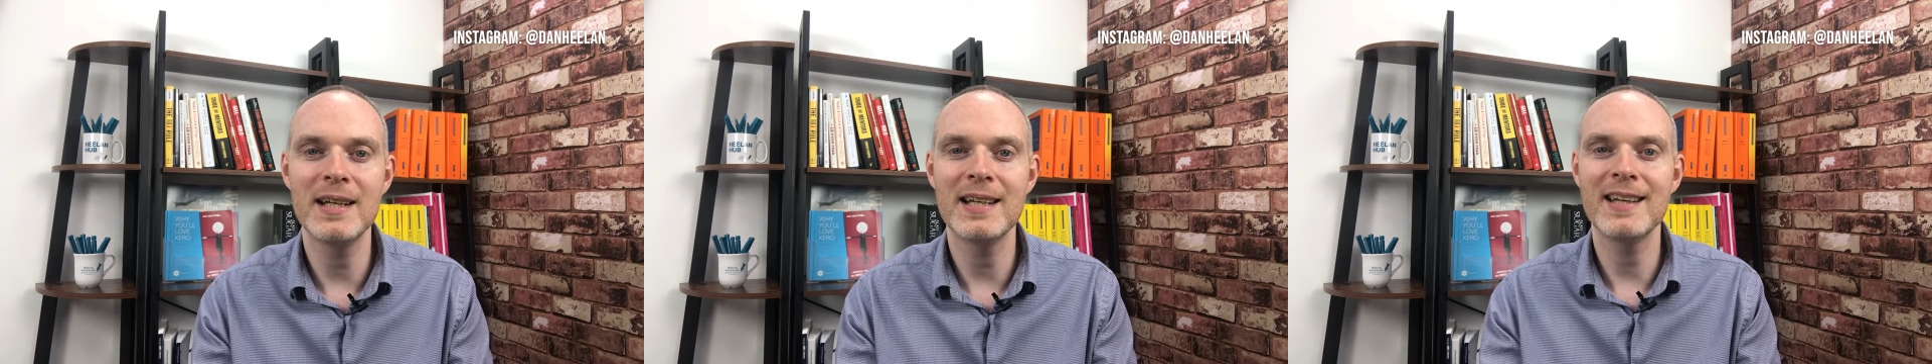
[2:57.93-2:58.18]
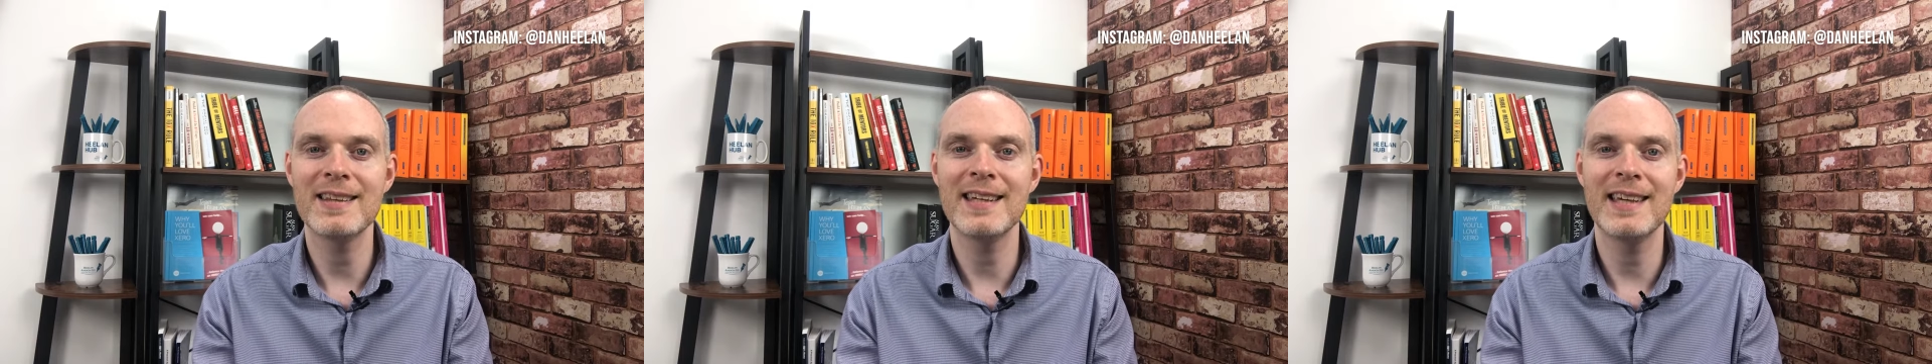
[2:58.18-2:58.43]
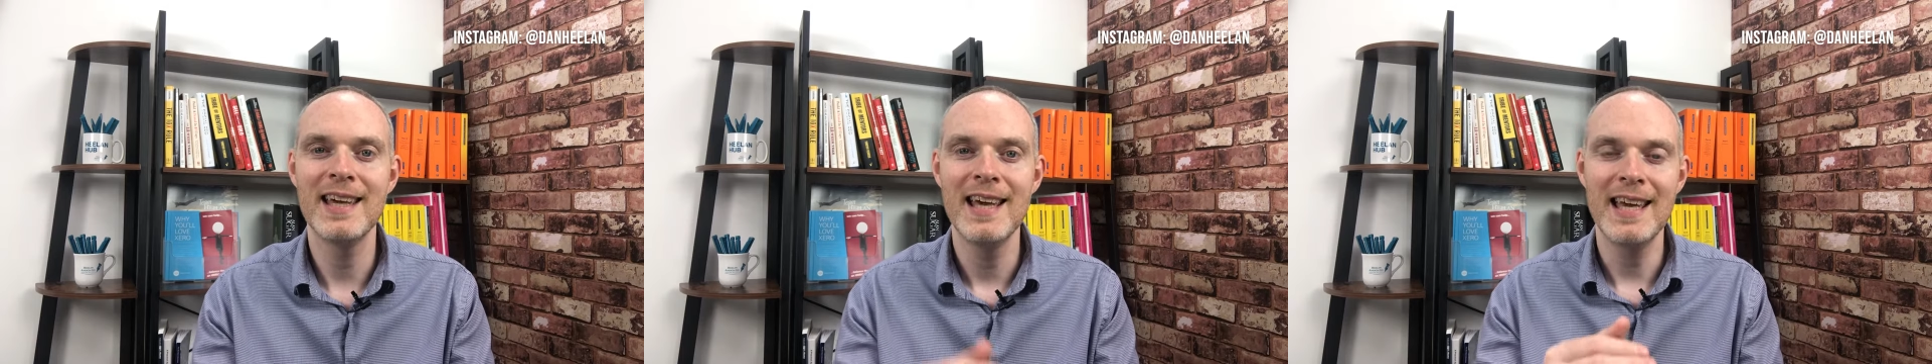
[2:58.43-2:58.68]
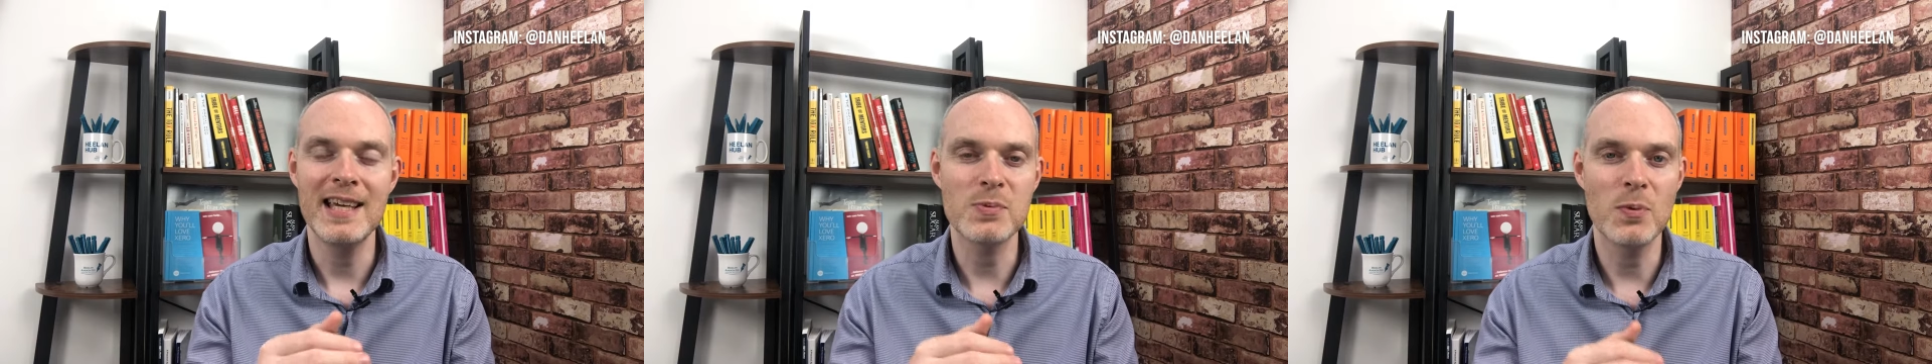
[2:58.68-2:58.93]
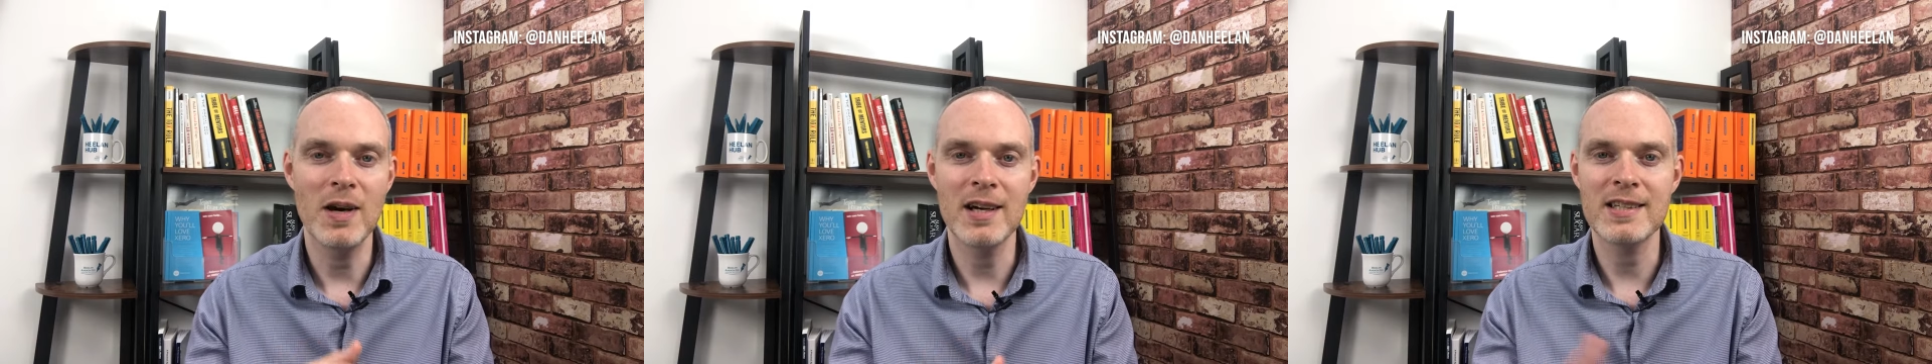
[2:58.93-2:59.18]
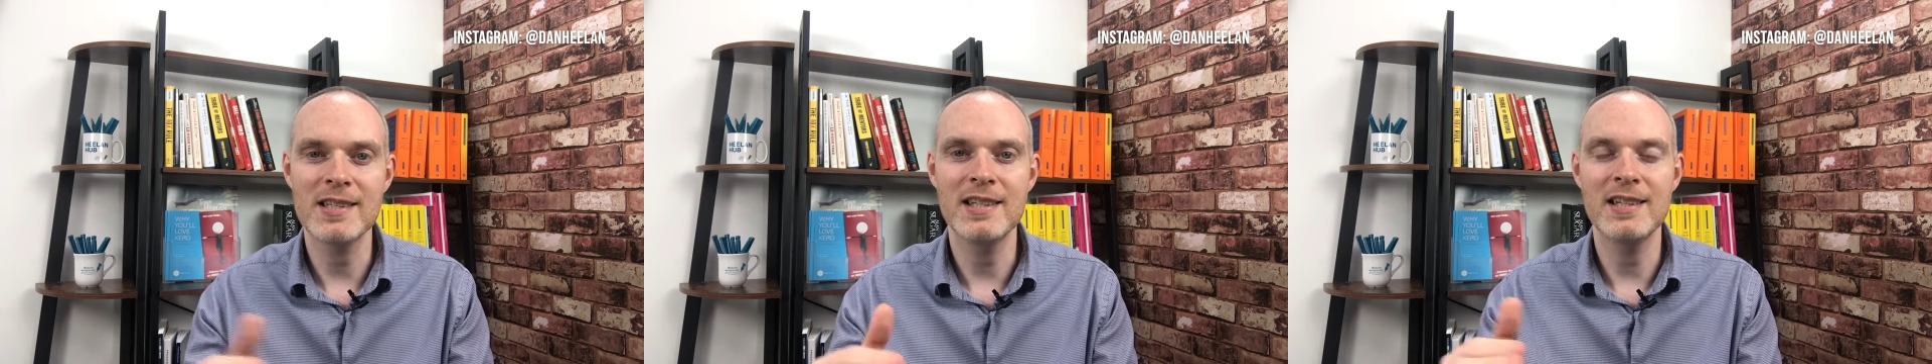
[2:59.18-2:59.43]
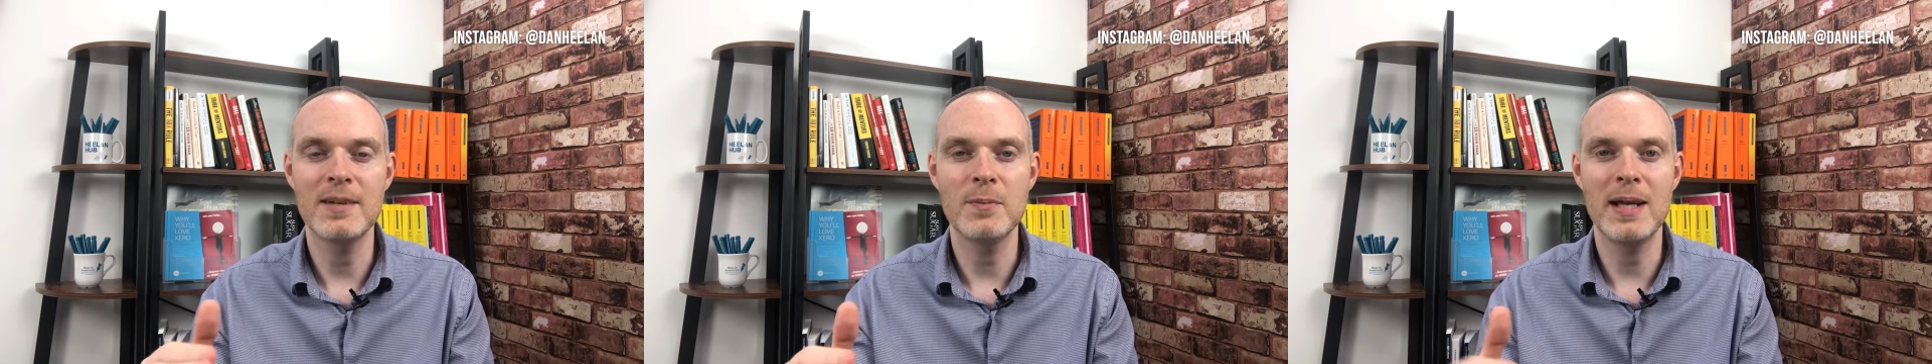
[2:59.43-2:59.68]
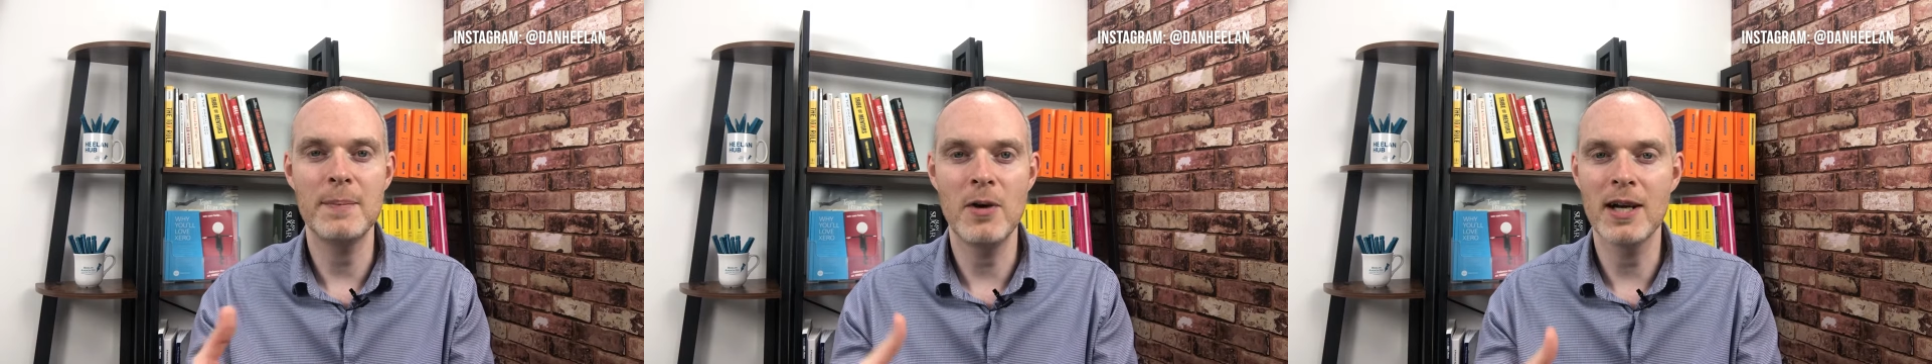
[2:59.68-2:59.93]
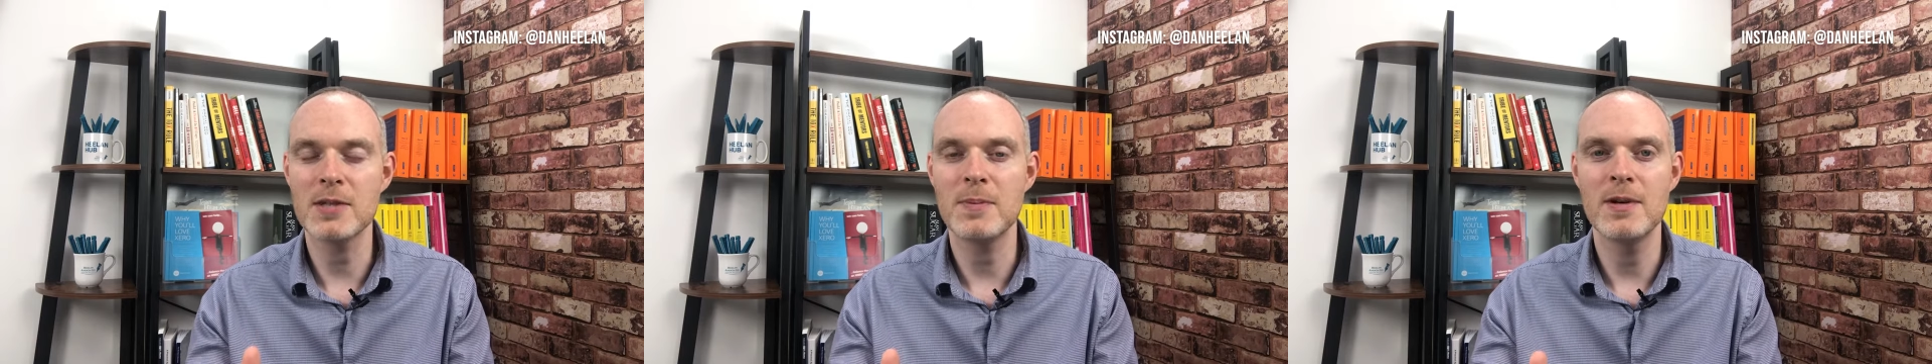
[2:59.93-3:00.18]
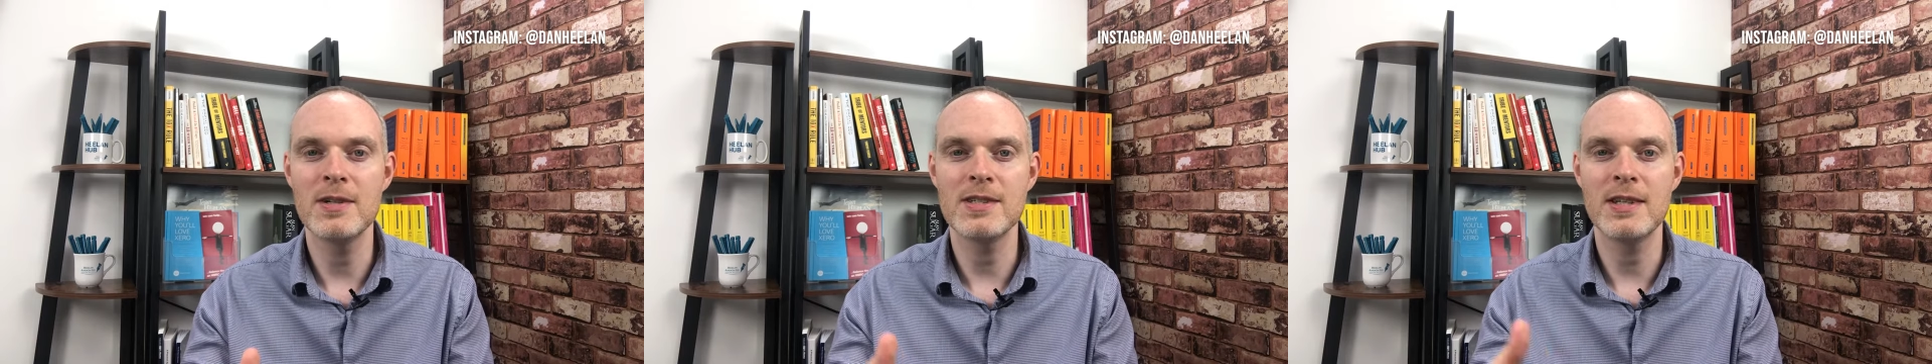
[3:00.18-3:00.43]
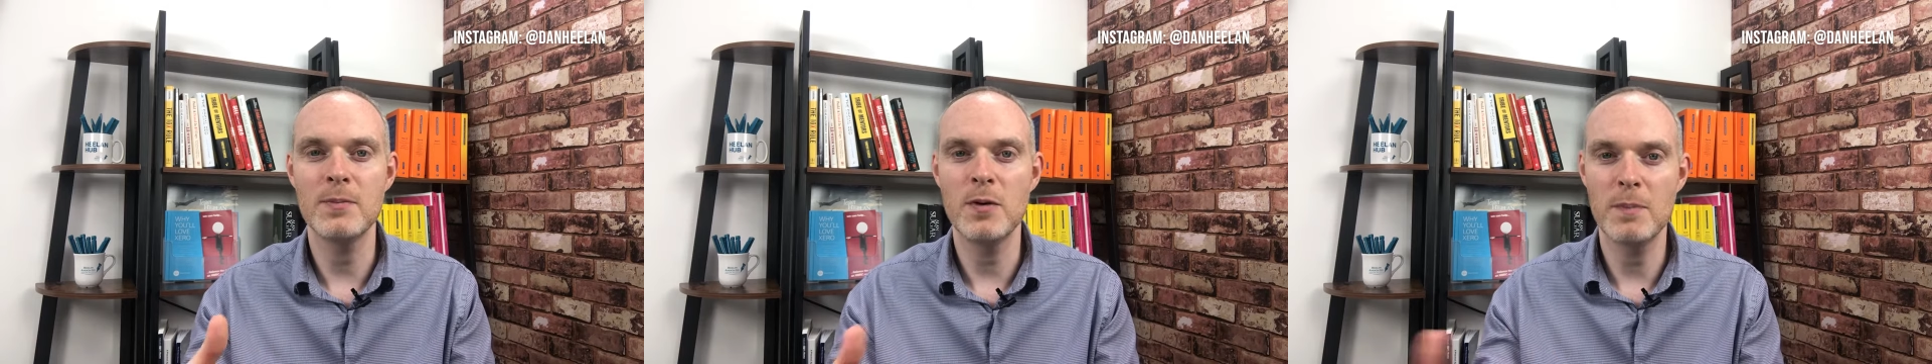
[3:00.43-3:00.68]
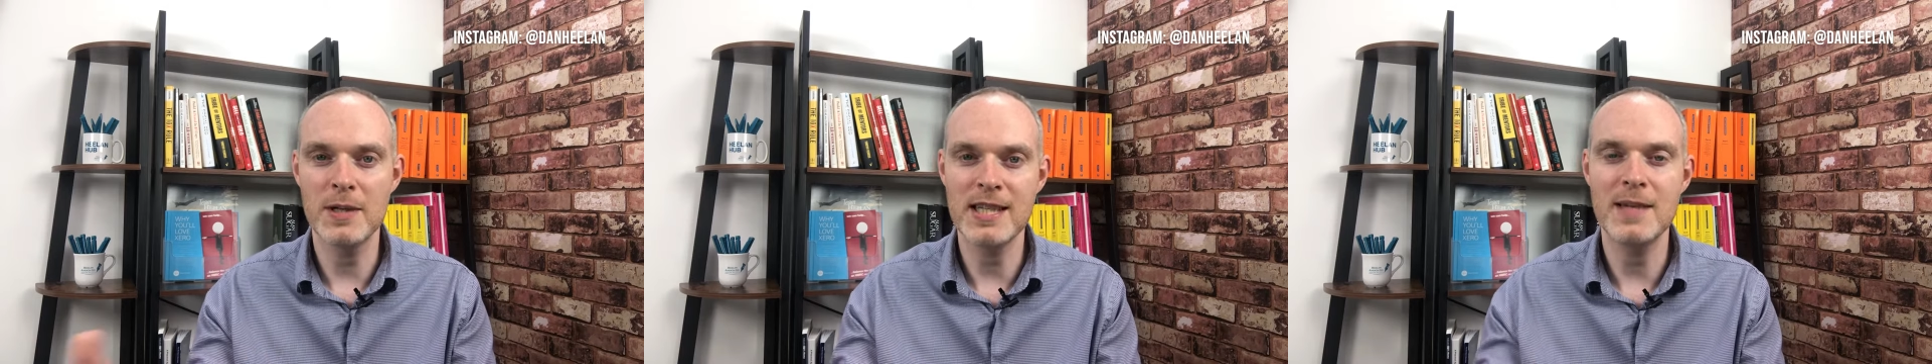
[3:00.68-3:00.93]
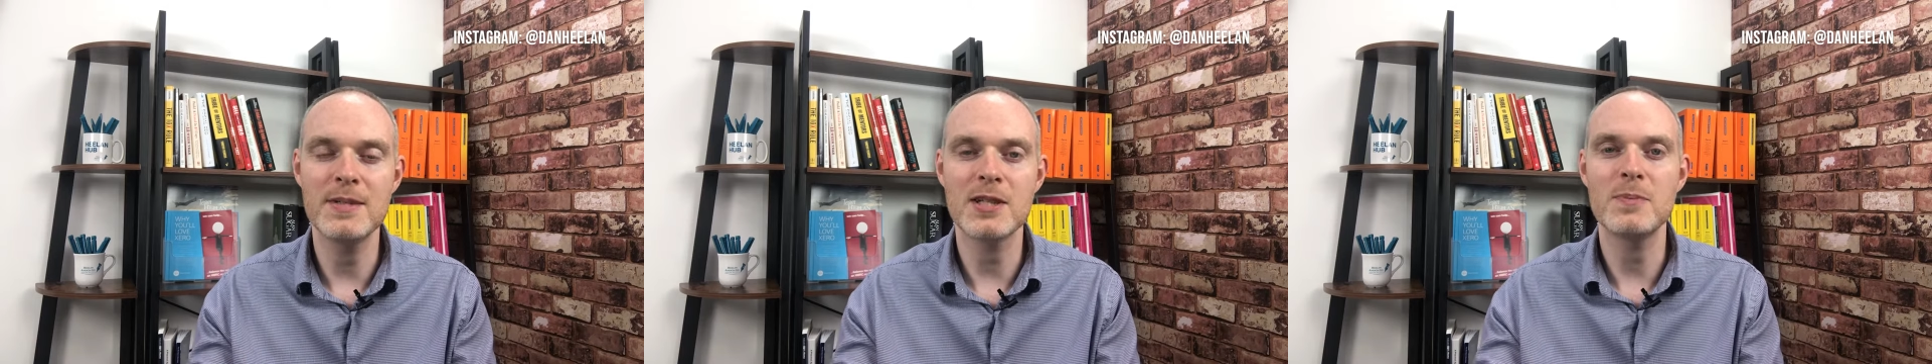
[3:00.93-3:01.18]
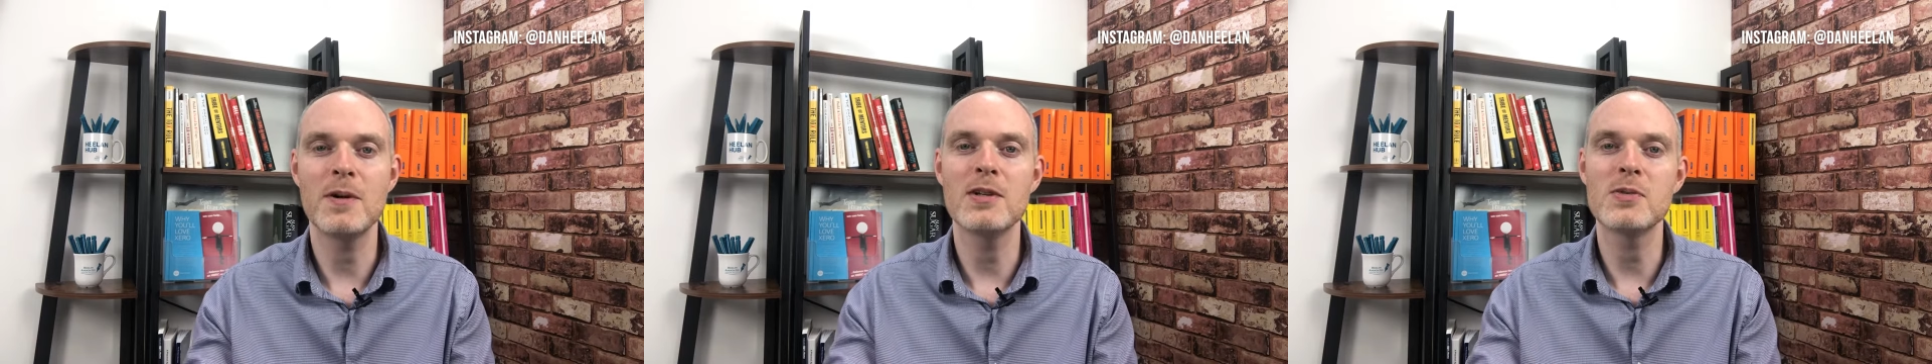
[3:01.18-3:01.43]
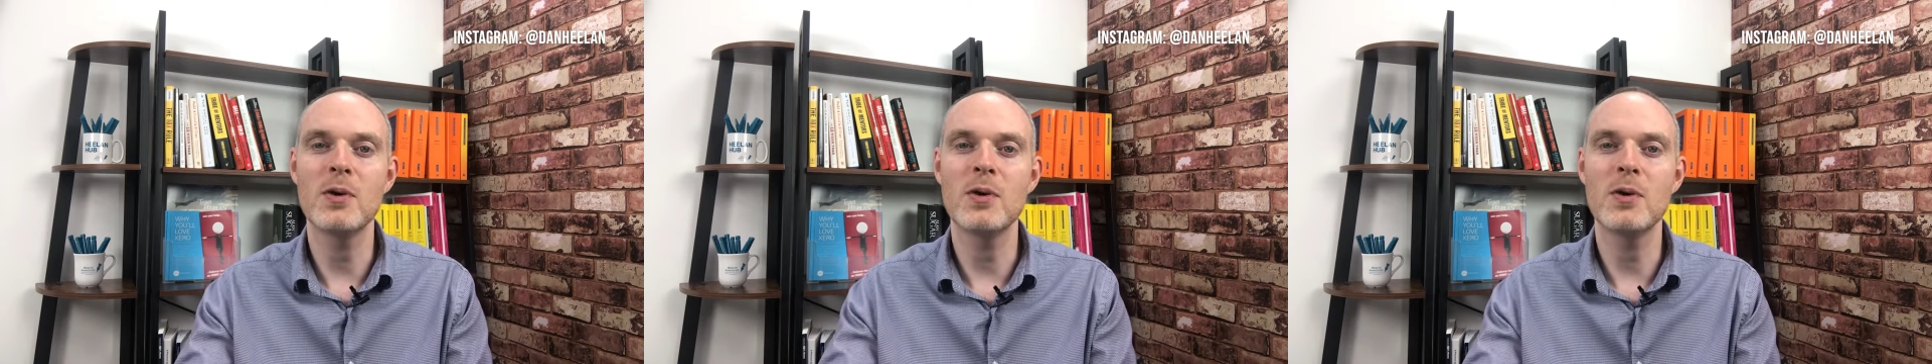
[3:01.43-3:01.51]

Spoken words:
and I think it's worked in my experience and with my team's experience